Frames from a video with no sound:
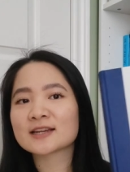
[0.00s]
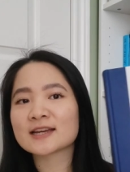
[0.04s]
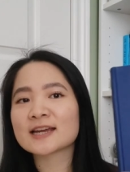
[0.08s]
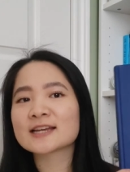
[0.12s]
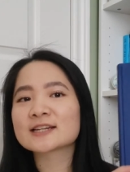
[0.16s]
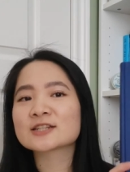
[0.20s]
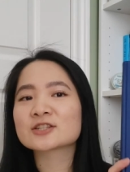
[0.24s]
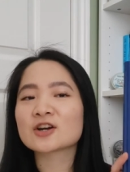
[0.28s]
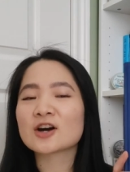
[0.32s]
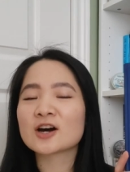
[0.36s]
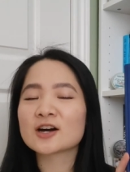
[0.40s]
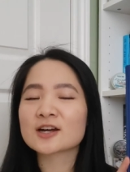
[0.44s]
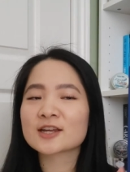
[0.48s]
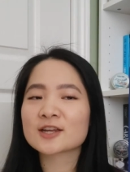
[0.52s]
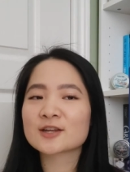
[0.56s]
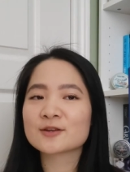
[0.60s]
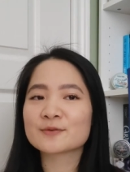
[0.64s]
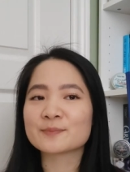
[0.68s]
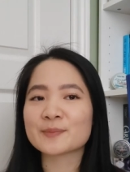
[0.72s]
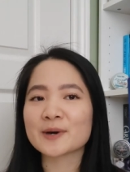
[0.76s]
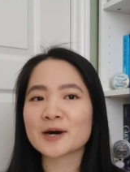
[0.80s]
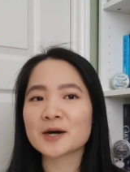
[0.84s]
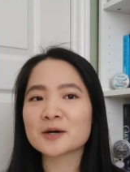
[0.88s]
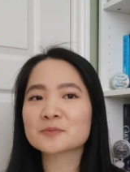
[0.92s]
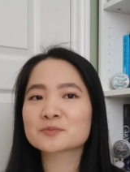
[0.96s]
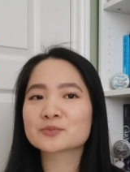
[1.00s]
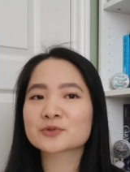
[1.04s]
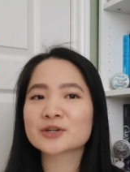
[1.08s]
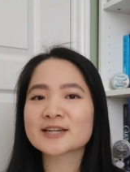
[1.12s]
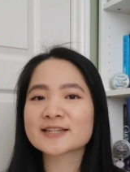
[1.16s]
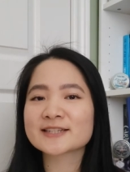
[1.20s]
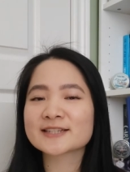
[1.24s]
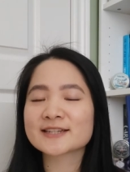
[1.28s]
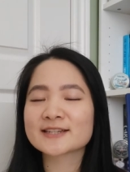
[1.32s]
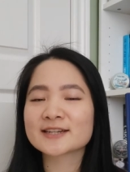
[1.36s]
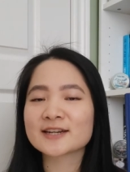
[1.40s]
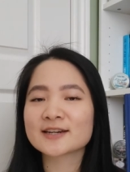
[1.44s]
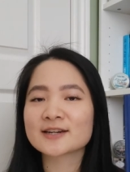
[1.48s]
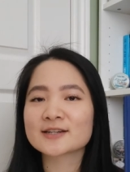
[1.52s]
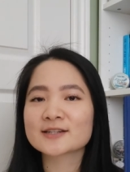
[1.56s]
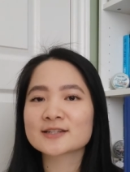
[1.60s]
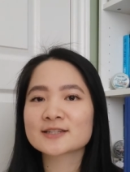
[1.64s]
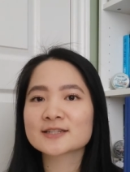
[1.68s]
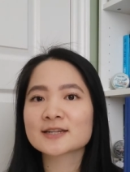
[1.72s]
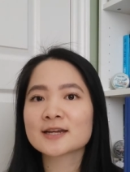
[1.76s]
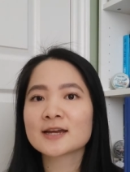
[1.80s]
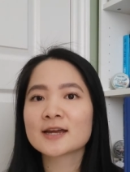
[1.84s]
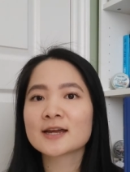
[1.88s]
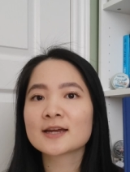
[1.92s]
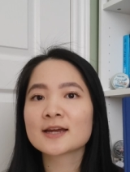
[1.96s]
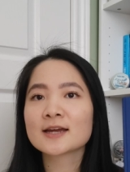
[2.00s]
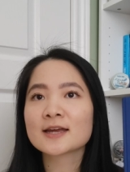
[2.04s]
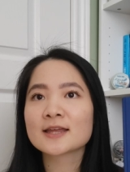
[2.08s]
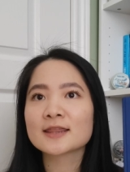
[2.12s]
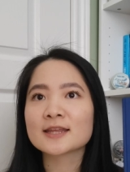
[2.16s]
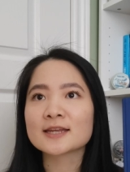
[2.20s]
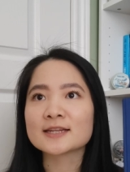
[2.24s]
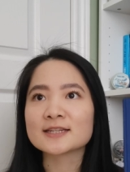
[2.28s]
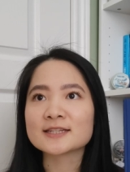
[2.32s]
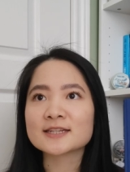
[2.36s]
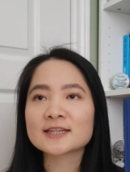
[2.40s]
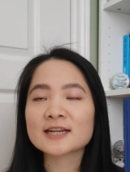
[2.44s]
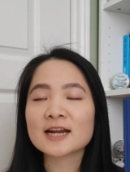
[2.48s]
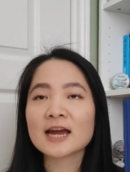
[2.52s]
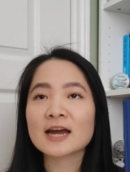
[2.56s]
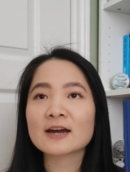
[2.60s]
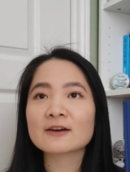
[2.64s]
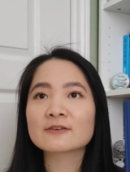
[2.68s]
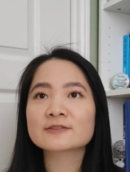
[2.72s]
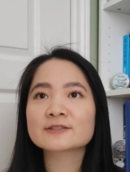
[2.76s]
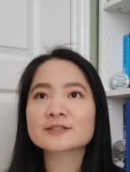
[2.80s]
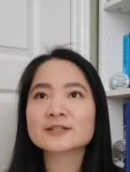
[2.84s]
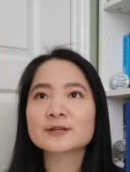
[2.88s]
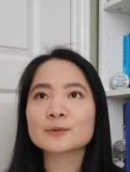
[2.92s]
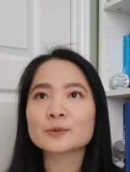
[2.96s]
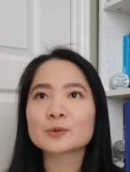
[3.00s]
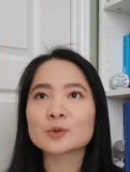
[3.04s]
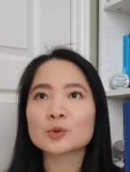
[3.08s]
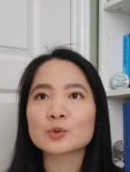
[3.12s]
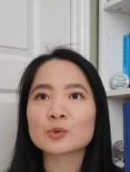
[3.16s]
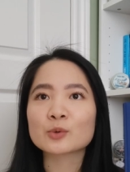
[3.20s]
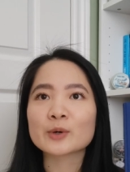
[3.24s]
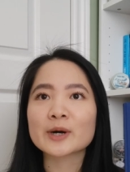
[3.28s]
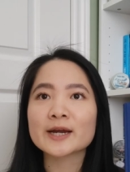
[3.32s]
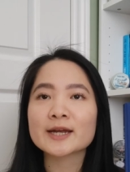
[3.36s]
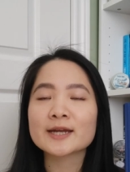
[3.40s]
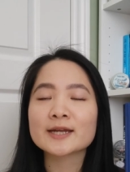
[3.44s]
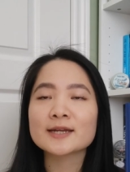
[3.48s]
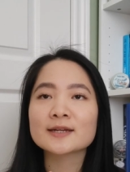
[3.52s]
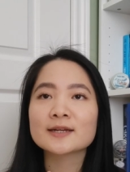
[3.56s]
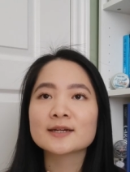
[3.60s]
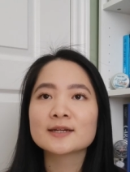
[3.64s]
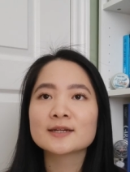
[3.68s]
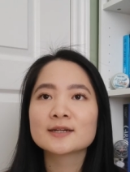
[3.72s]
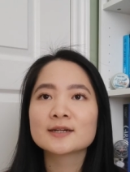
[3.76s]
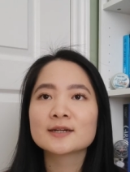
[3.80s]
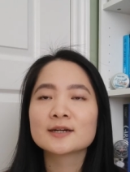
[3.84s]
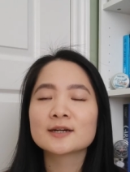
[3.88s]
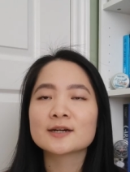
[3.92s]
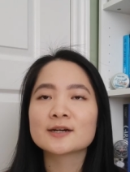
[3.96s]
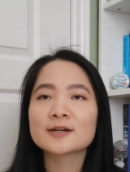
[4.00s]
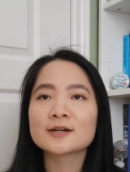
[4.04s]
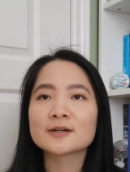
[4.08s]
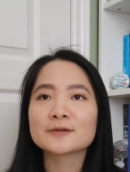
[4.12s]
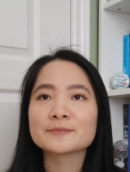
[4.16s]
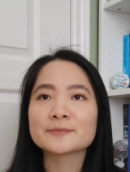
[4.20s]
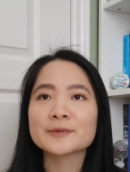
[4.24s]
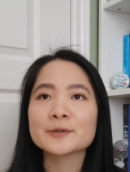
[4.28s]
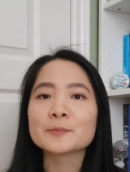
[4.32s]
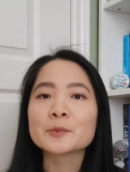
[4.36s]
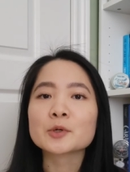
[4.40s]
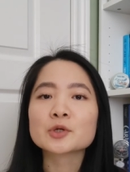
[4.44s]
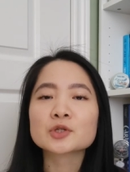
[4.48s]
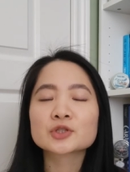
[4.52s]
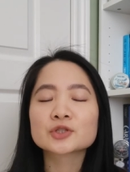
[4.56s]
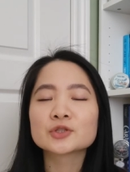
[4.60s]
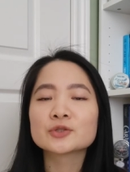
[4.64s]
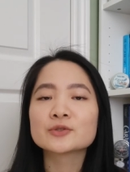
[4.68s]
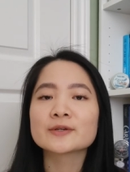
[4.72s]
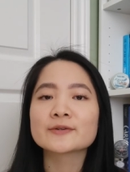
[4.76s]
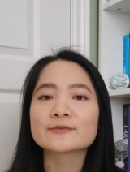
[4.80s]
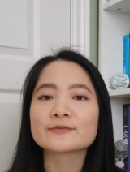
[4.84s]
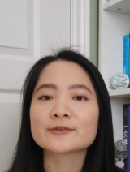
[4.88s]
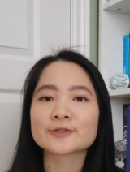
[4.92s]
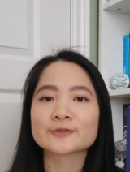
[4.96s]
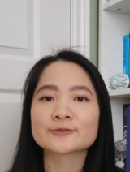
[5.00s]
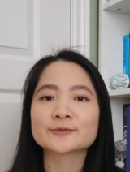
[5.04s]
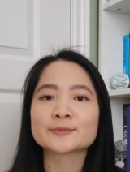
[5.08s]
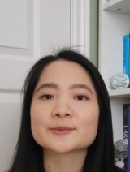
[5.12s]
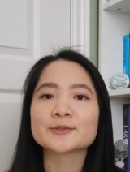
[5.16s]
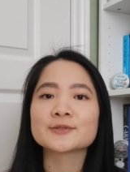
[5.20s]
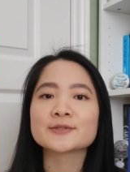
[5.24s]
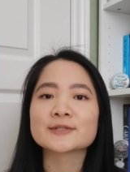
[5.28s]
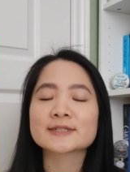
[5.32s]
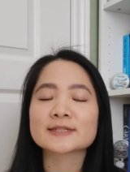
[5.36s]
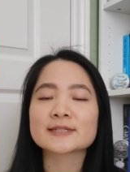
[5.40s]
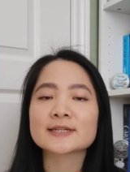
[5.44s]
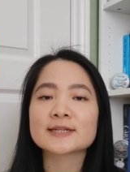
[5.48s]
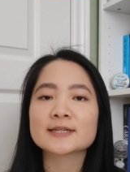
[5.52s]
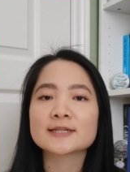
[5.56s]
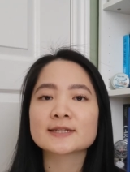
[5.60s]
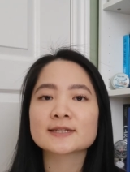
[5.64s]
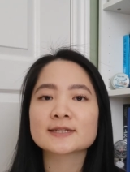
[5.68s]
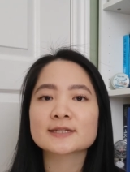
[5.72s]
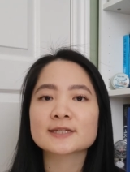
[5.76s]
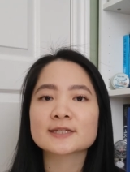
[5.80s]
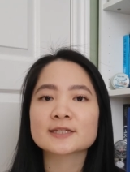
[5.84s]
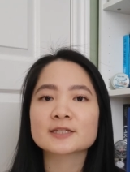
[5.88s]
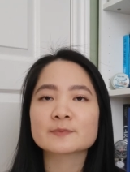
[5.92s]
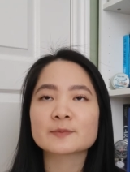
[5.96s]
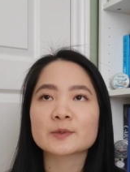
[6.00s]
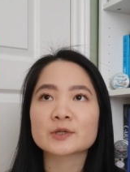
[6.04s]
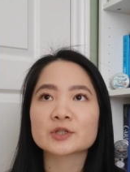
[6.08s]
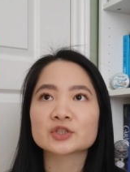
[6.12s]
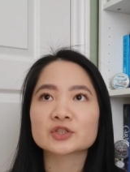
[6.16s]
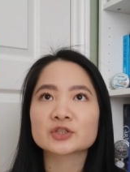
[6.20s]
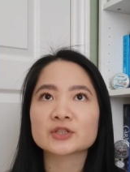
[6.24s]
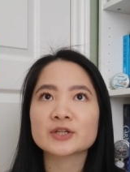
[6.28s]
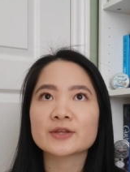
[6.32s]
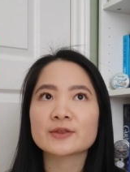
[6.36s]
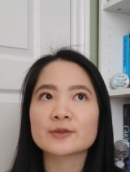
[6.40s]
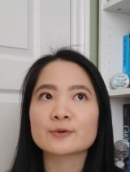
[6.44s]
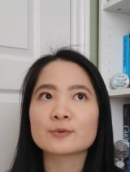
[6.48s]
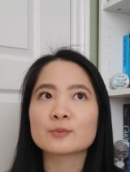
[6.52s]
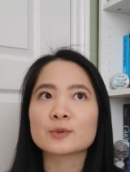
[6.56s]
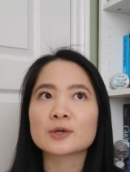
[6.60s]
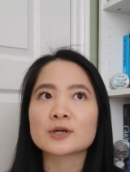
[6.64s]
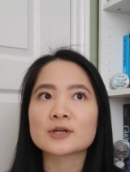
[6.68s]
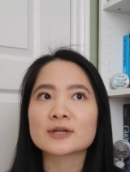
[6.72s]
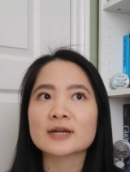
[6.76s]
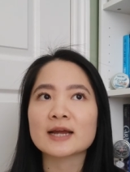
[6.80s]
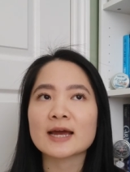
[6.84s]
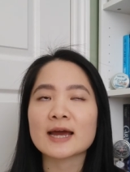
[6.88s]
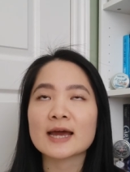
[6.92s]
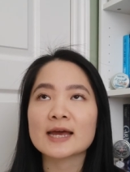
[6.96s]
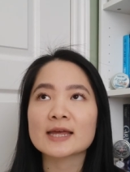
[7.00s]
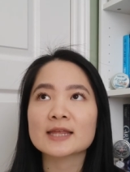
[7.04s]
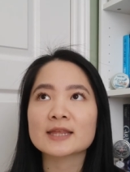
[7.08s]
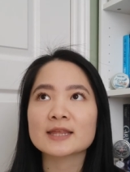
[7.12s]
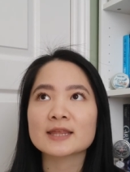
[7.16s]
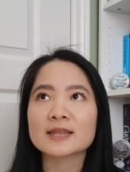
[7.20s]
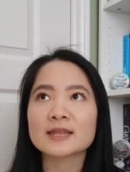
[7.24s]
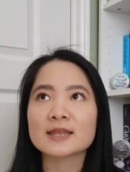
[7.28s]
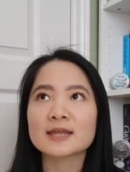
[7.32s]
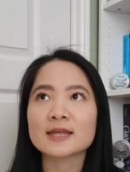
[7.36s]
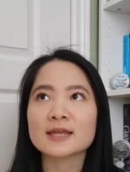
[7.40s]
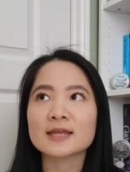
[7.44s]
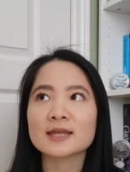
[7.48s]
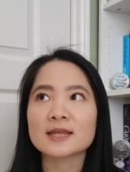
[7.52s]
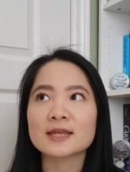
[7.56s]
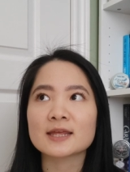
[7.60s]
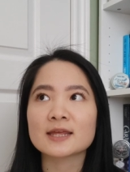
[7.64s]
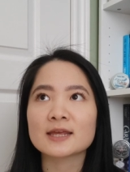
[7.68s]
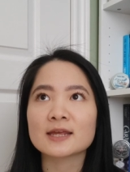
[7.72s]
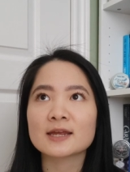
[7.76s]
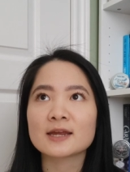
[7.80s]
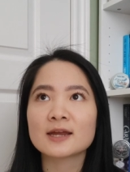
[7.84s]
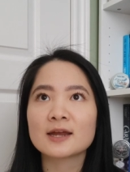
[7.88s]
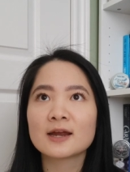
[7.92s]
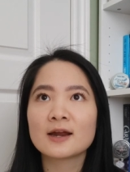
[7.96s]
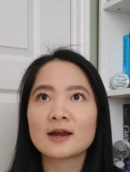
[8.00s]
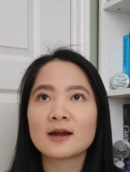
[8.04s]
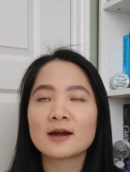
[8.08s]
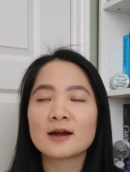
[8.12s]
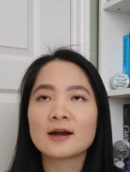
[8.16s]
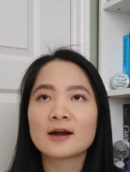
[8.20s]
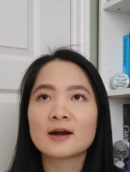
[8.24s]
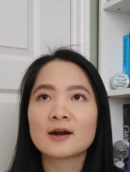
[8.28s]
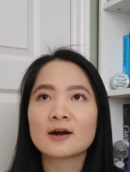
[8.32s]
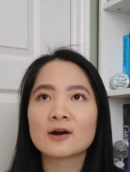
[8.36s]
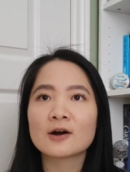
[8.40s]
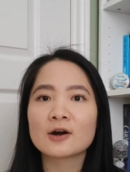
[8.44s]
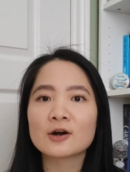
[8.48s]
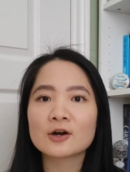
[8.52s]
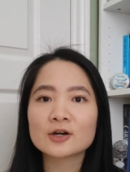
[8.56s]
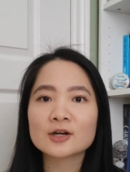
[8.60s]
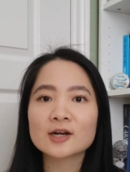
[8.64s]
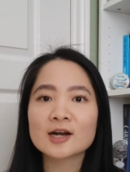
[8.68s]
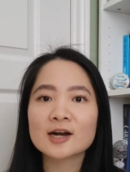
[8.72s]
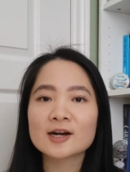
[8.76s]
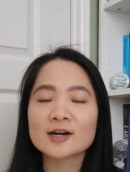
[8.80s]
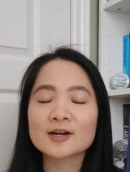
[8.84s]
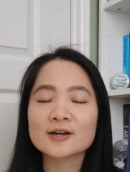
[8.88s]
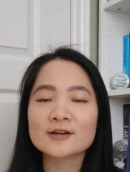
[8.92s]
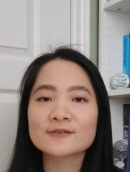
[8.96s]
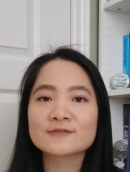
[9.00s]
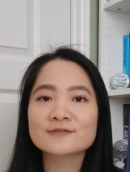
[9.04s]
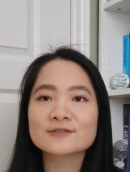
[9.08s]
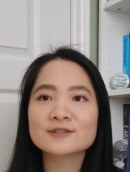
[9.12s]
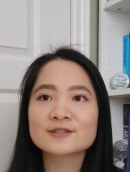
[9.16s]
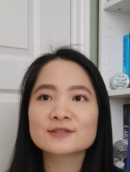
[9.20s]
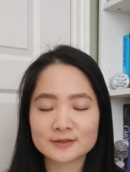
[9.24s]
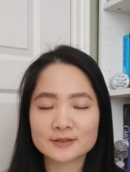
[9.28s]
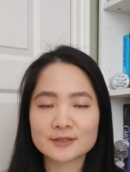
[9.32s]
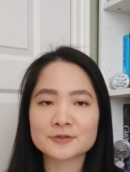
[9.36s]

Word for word: And talking about Bryce and Hunt, they did have some quite um, emotional and vulnerable scenes, especially the one at the archives.